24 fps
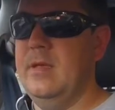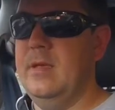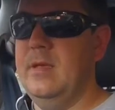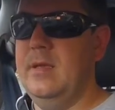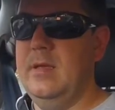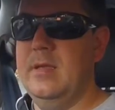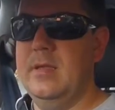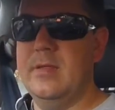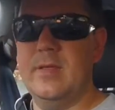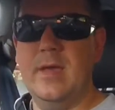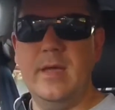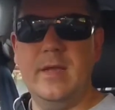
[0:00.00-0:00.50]

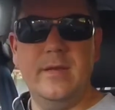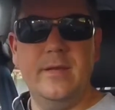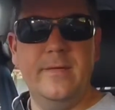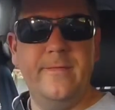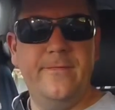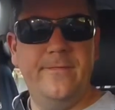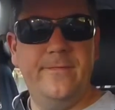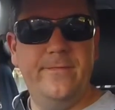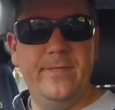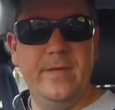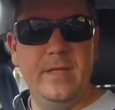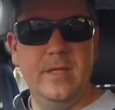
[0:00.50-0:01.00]
is that it
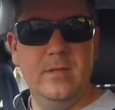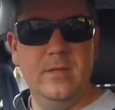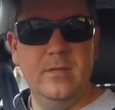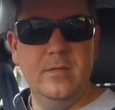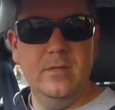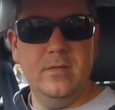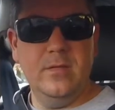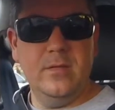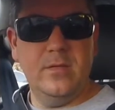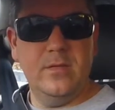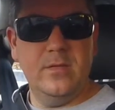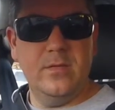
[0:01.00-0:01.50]

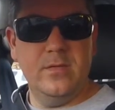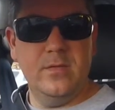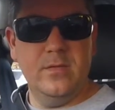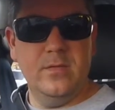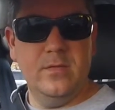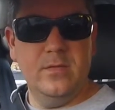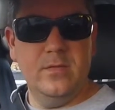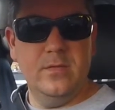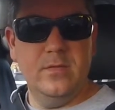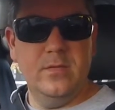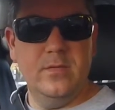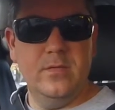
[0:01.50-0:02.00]
feels
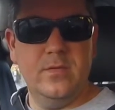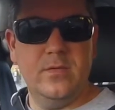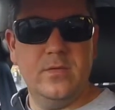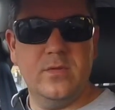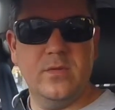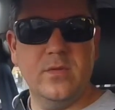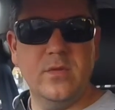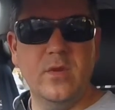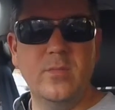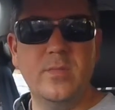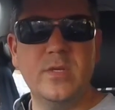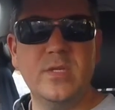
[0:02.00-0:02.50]

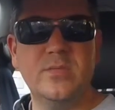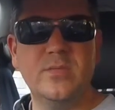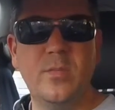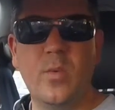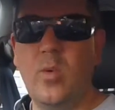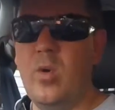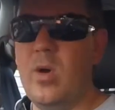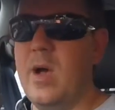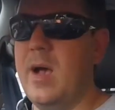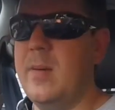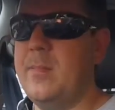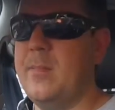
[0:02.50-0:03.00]
so much
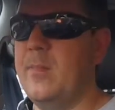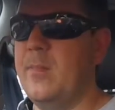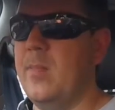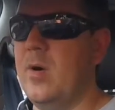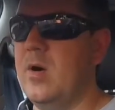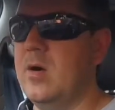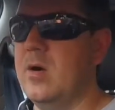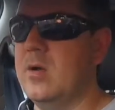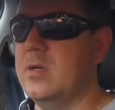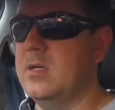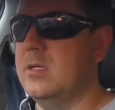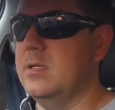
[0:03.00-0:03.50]
more
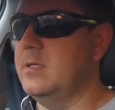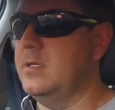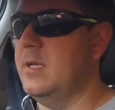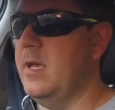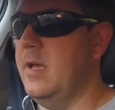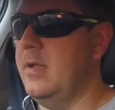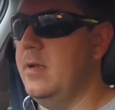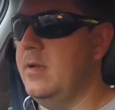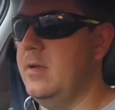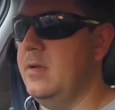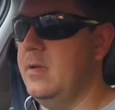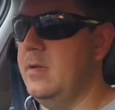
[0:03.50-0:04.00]
upmarket
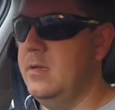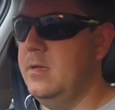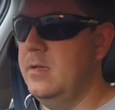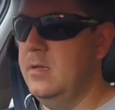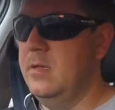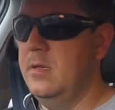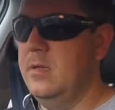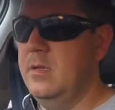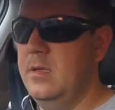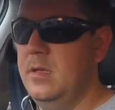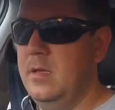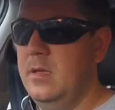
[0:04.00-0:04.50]
than
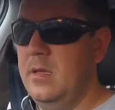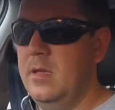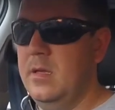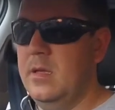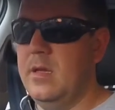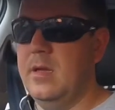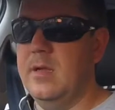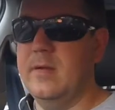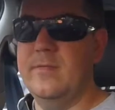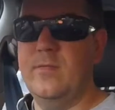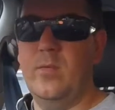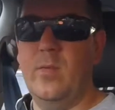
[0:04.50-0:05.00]

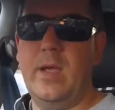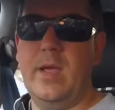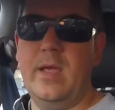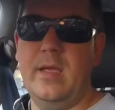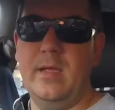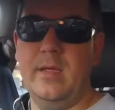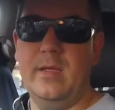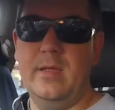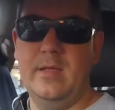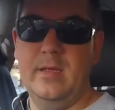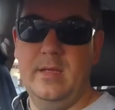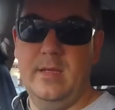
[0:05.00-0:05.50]
kind of
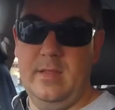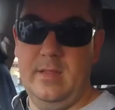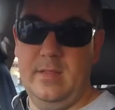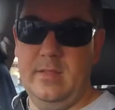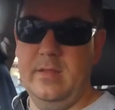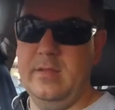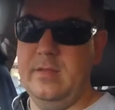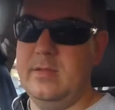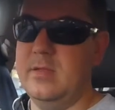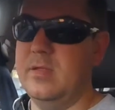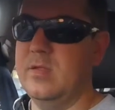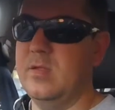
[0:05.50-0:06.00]
where
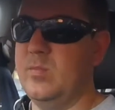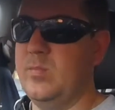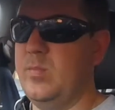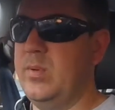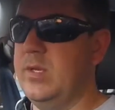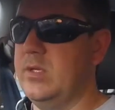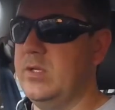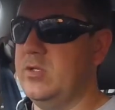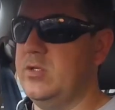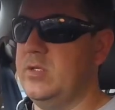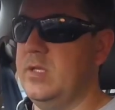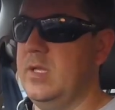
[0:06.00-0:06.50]
this is
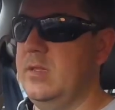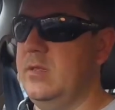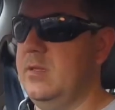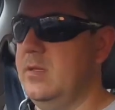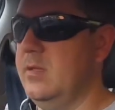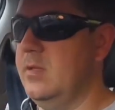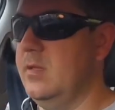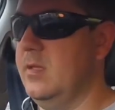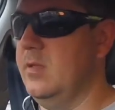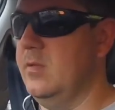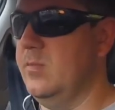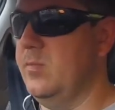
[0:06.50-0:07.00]
pitched and
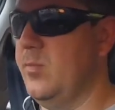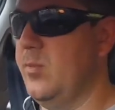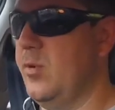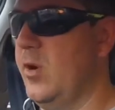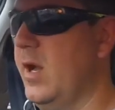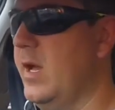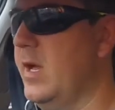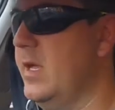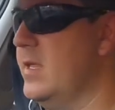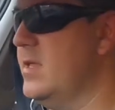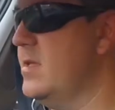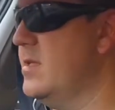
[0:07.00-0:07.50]
this is
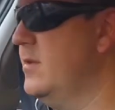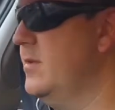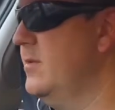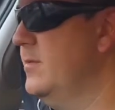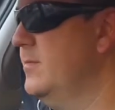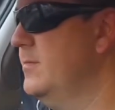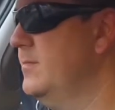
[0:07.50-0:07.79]
priced.